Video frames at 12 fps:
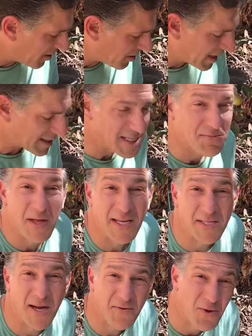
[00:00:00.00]
and it'll get these
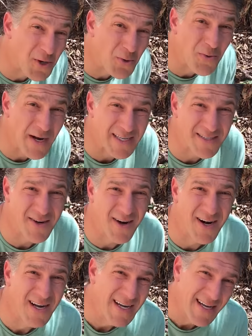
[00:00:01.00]
plants off to a great
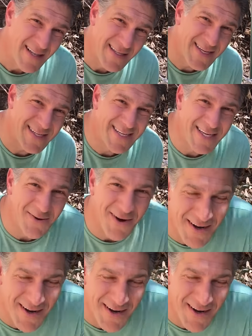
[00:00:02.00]
start. Let's continue